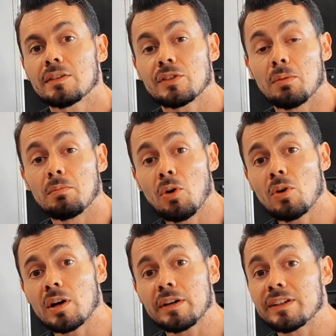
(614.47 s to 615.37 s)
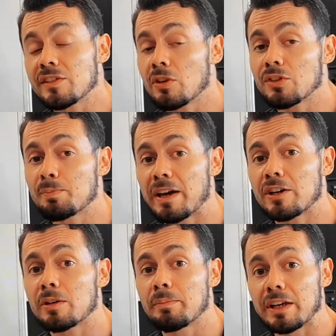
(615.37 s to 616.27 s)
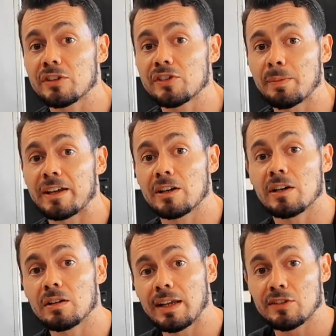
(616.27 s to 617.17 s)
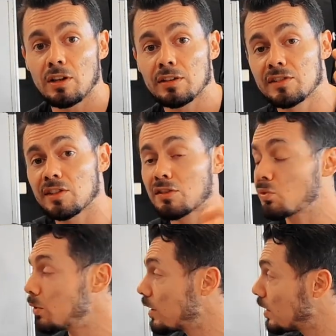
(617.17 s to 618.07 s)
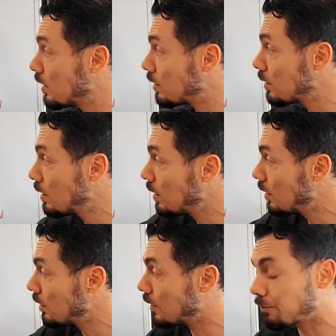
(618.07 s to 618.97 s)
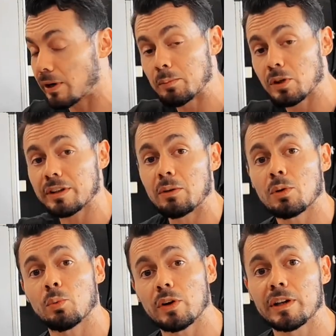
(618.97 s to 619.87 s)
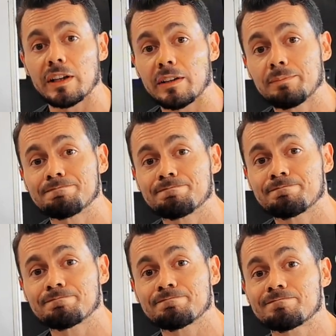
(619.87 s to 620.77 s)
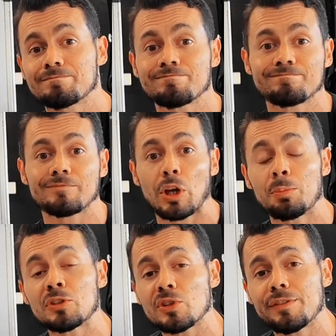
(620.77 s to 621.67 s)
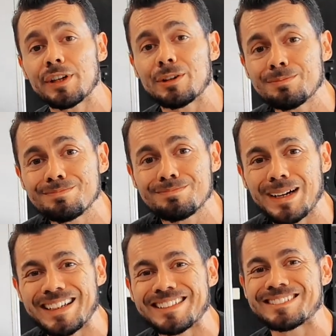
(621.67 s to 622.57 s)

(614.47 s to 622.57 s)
so more isn't always better better is better as long as it's within the framework that we're working in hope you enjoyed the video bye